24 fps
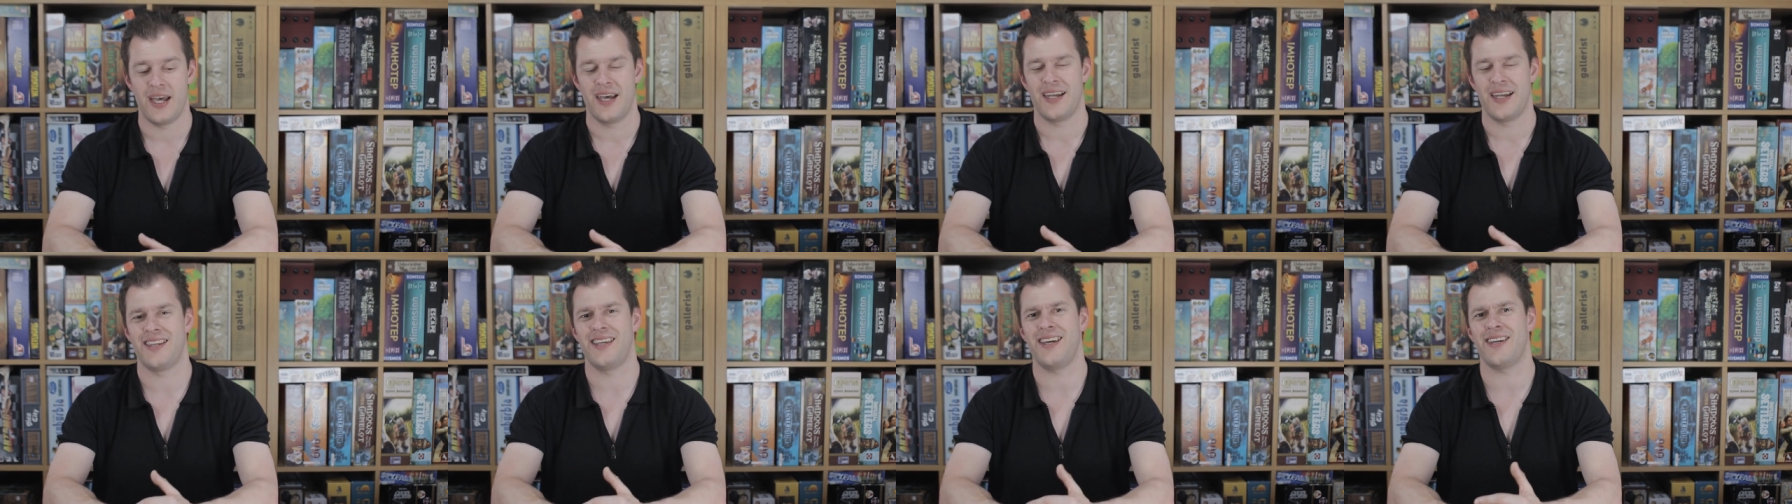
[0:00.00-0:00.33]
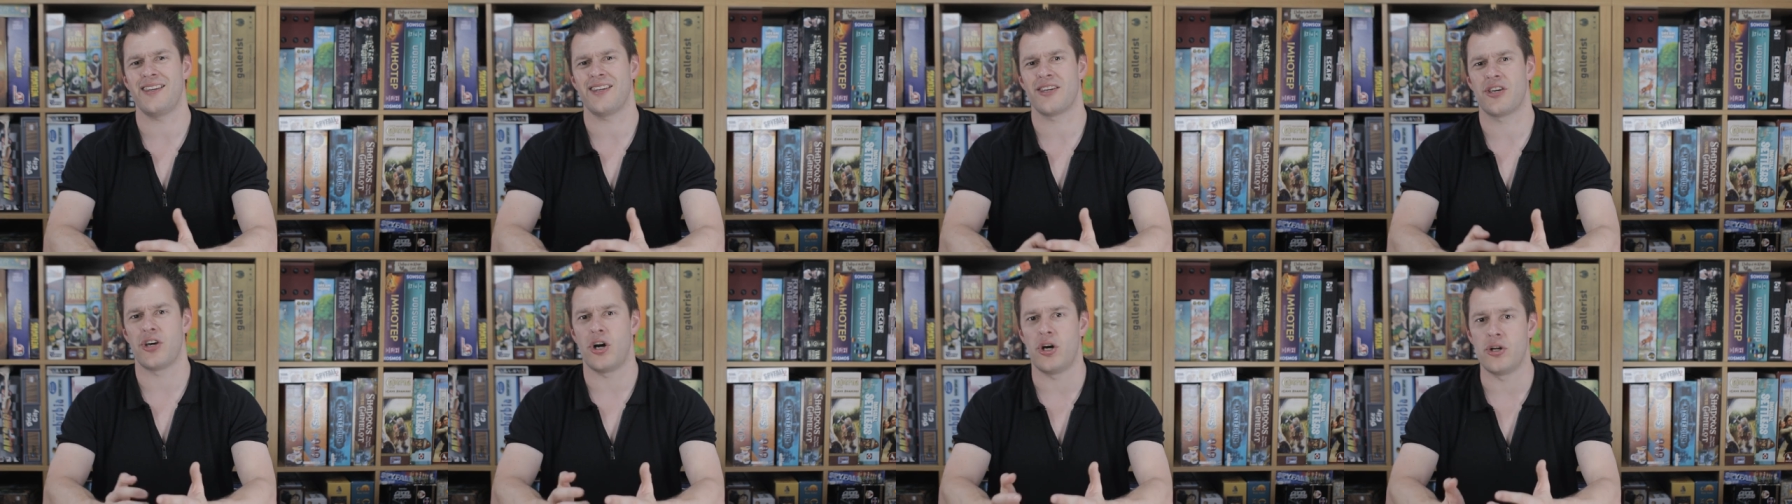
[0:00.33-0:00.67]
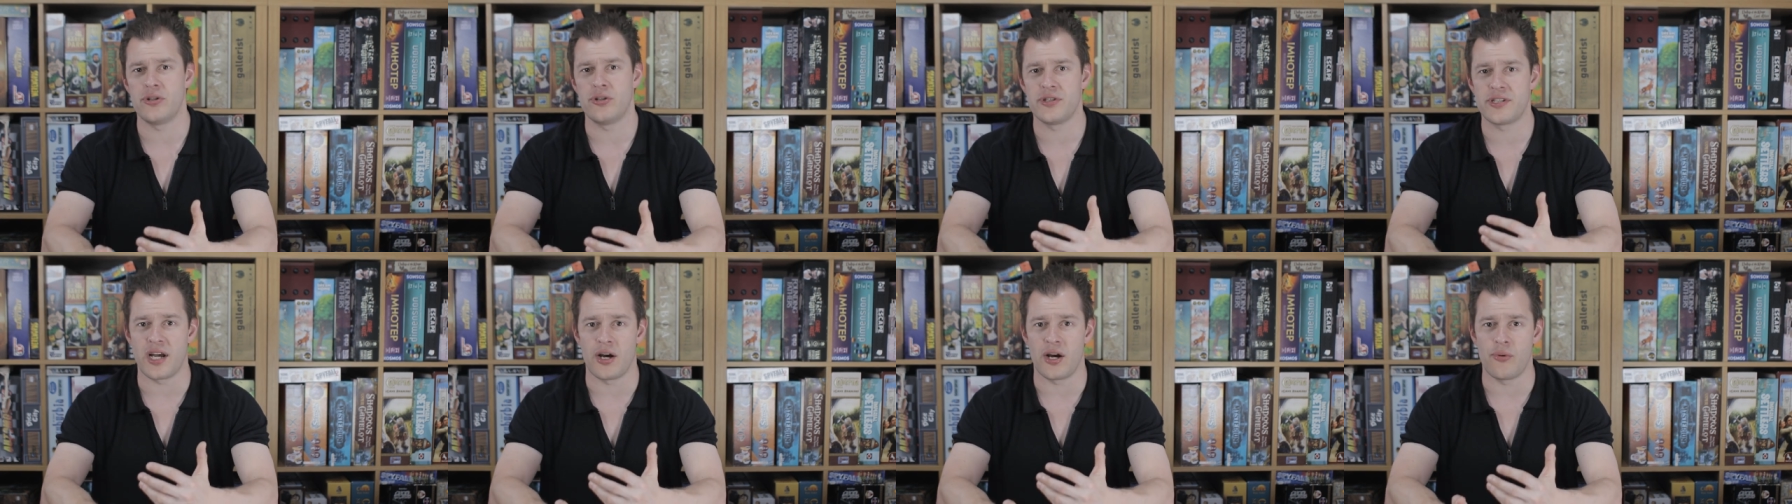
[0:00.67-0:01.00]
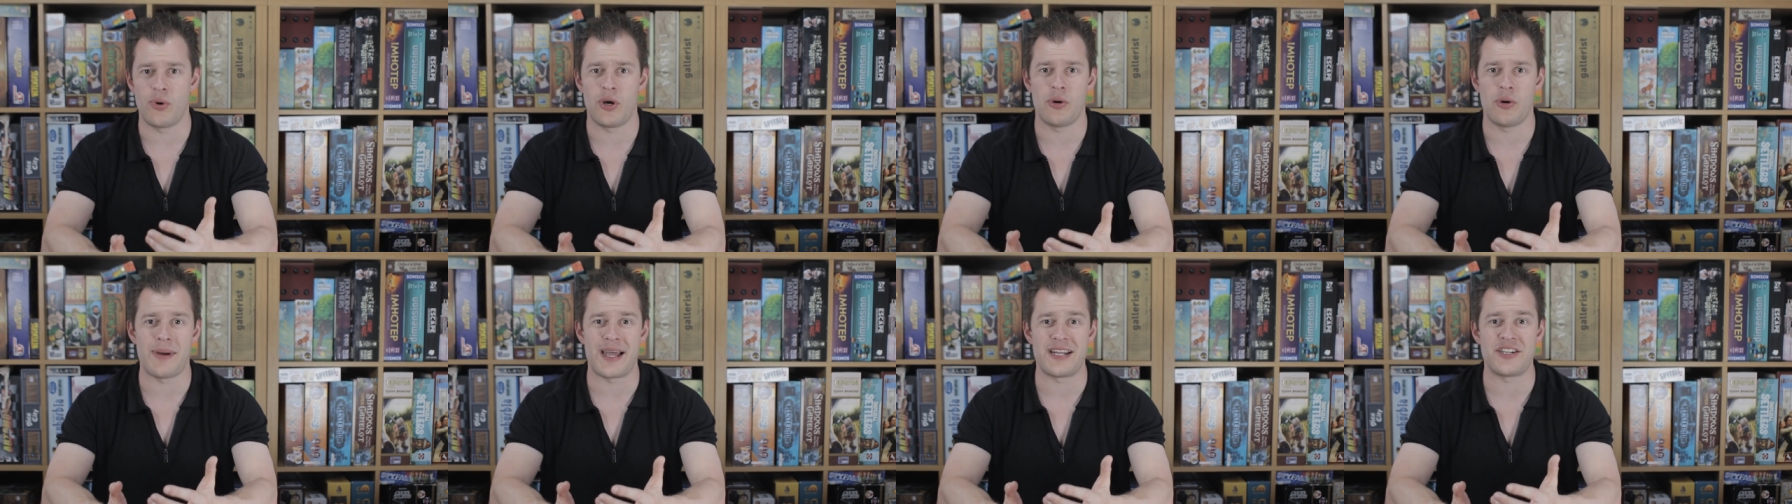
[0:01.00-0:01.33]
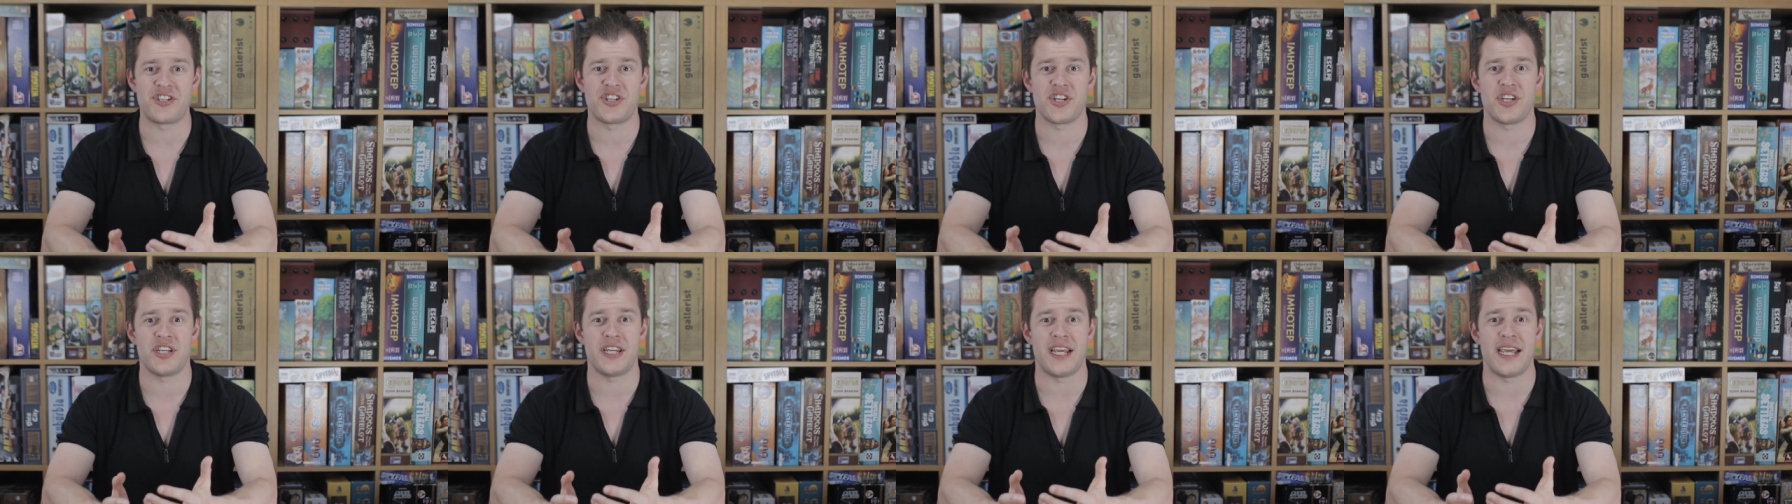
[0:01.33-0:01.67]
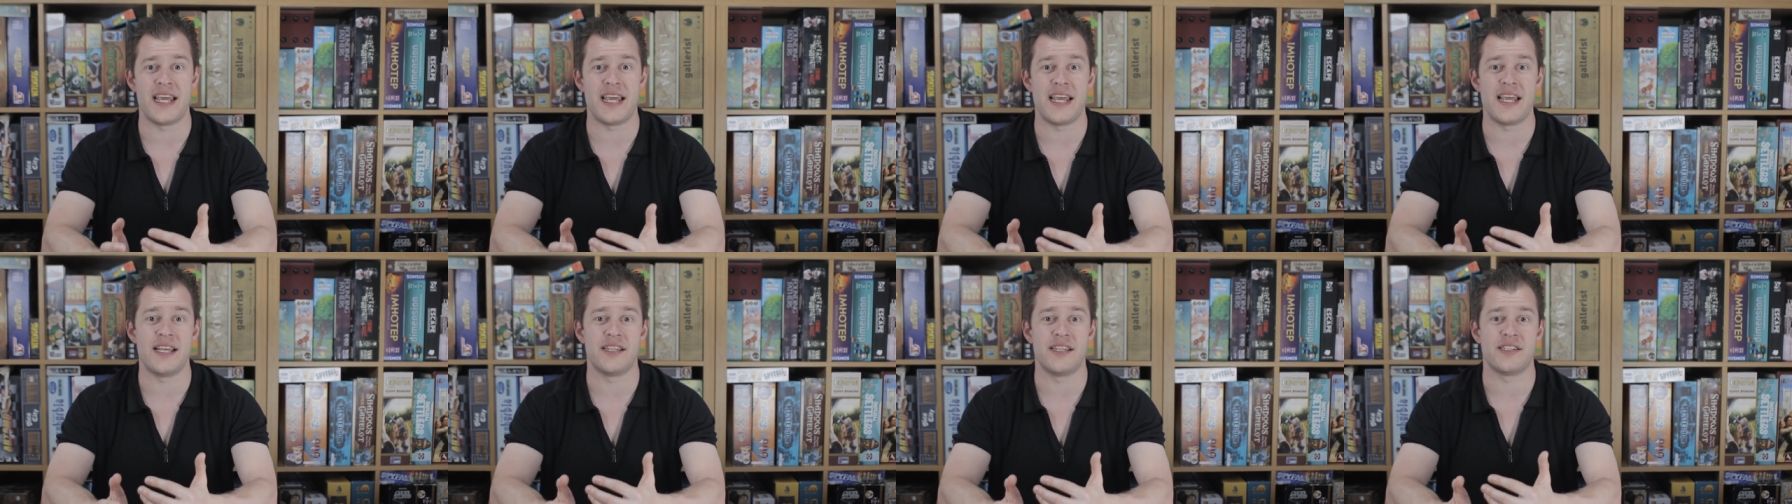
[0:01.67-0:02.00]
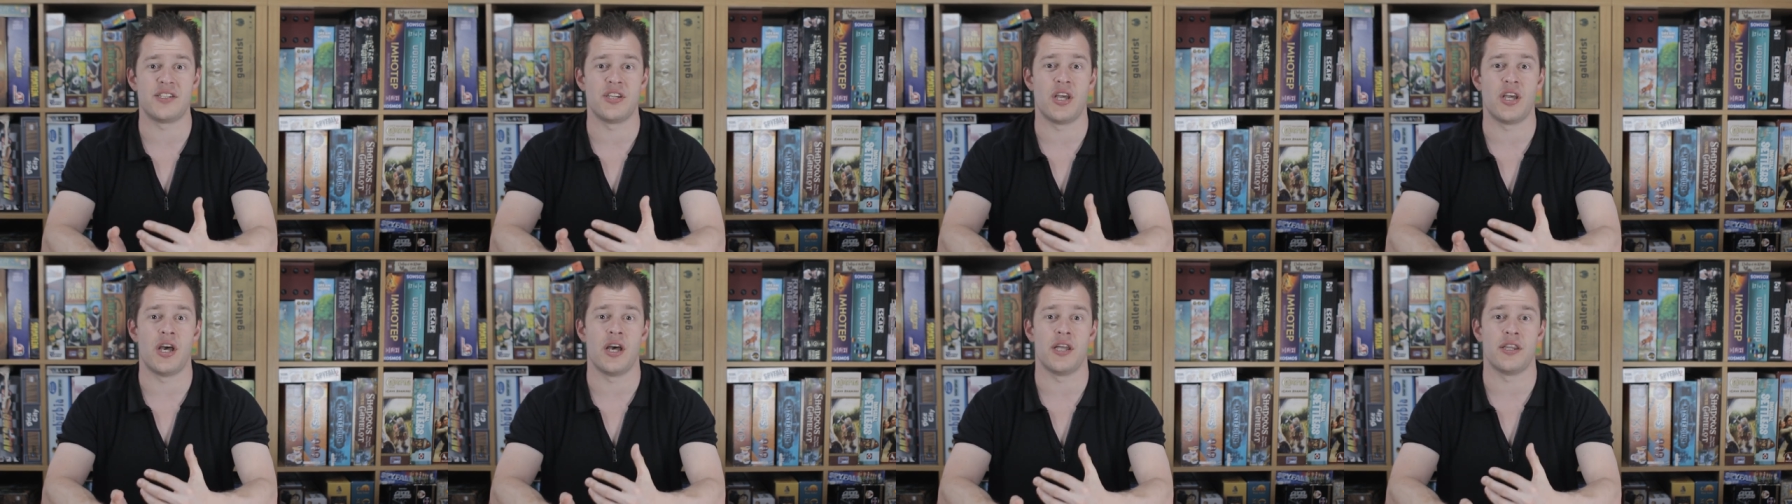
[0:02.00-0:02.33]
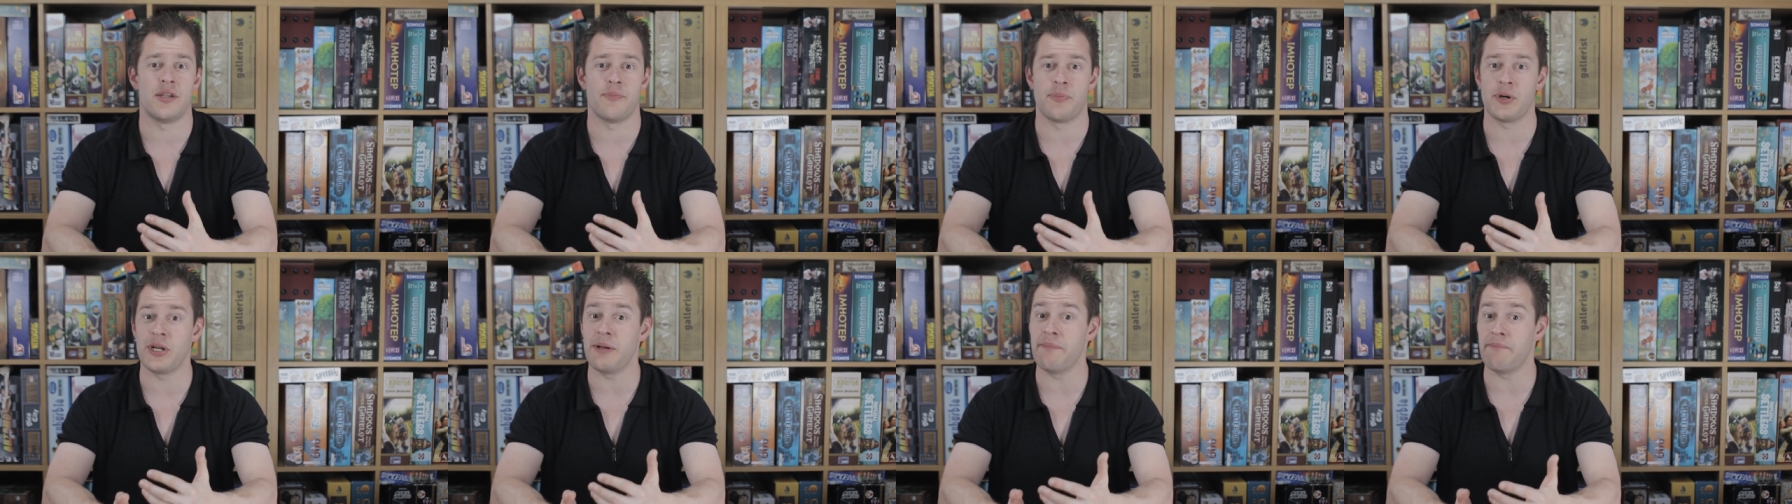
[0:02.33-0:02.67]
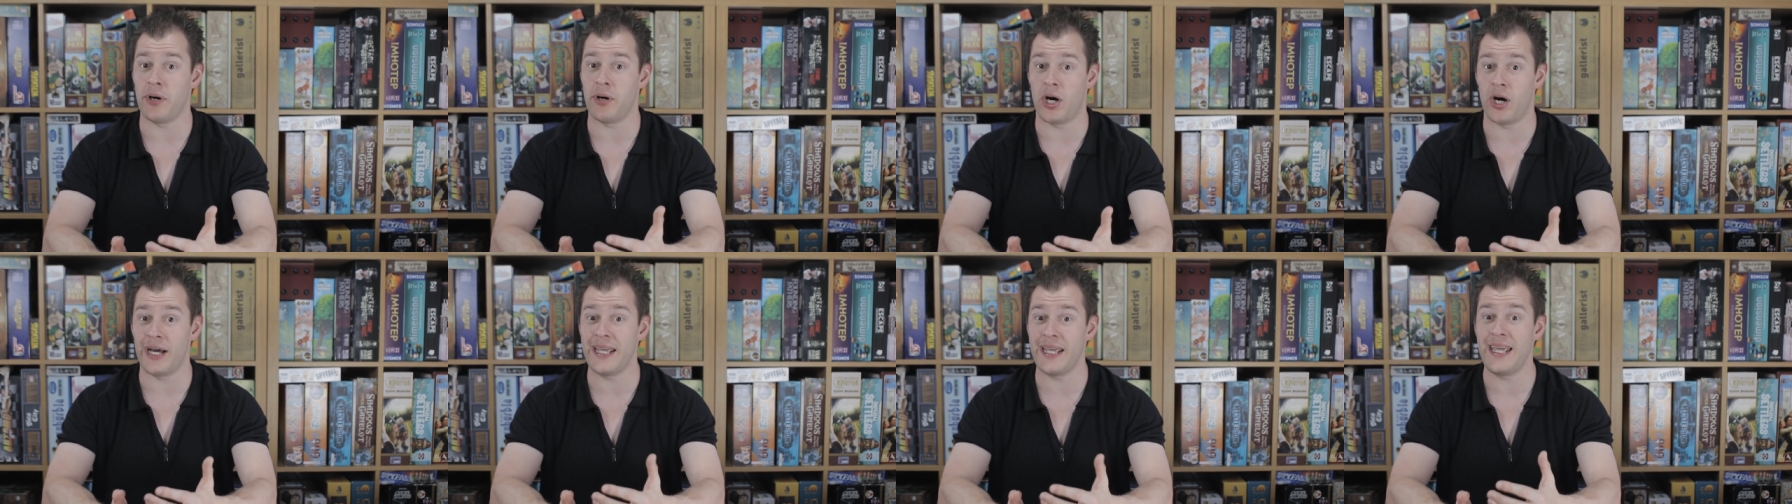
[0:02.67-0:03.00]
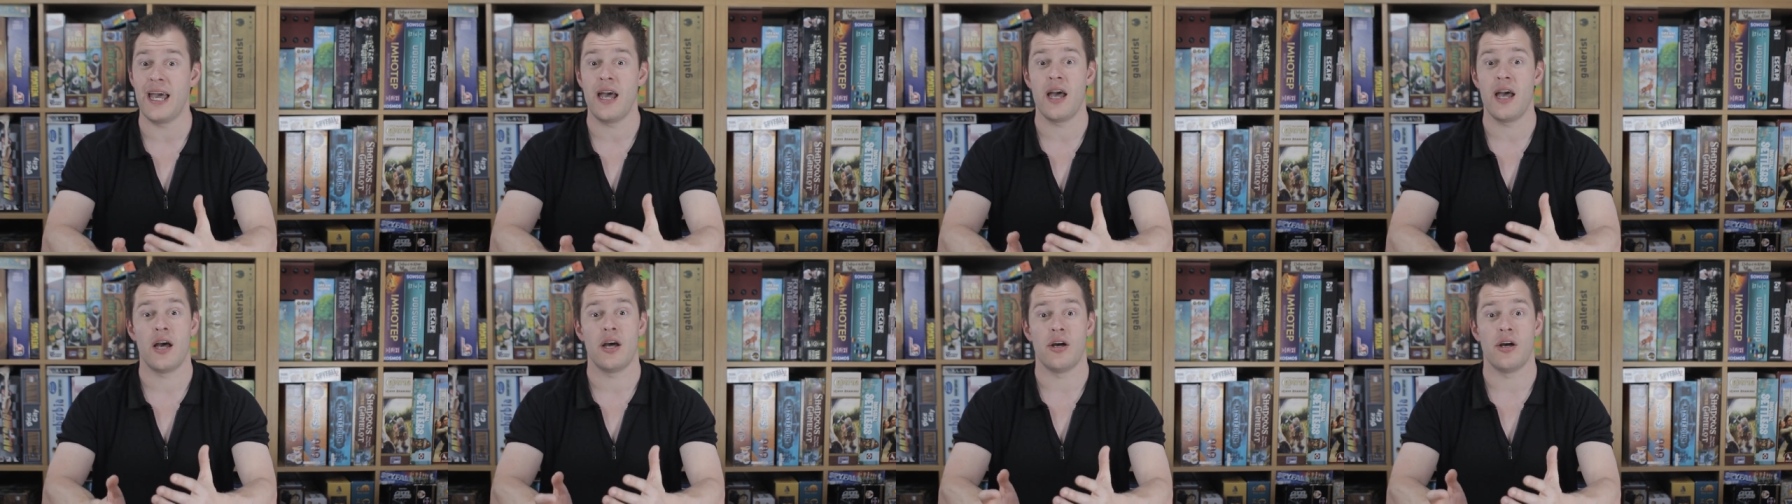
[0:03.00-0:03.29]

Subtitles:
The other cons that I will mention is the Bring and Buy